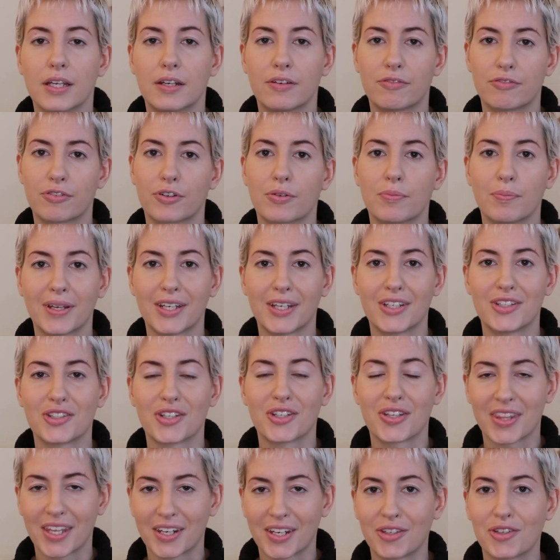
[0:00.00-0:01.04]

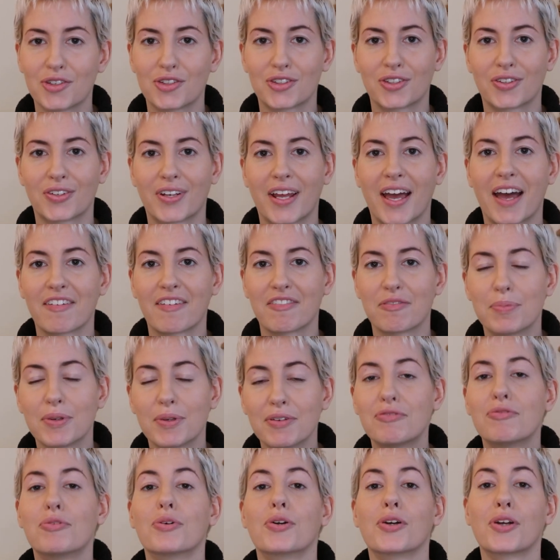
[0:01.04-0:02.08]
information that you should have
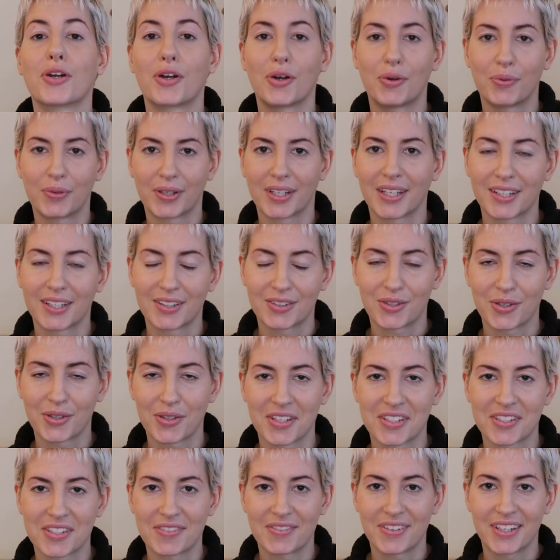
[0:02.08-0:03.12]
before going into
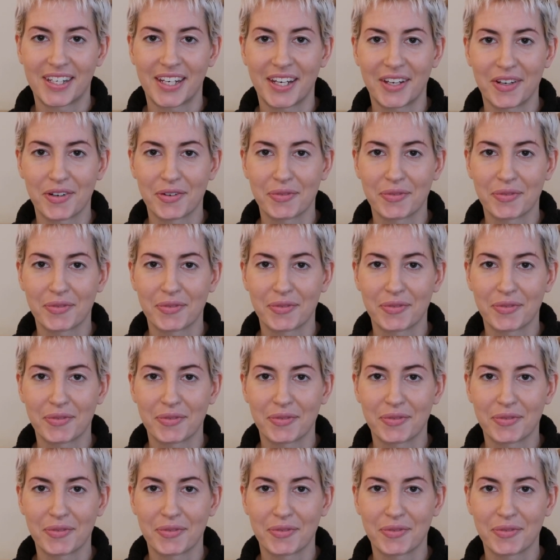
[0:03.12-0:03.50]
this video.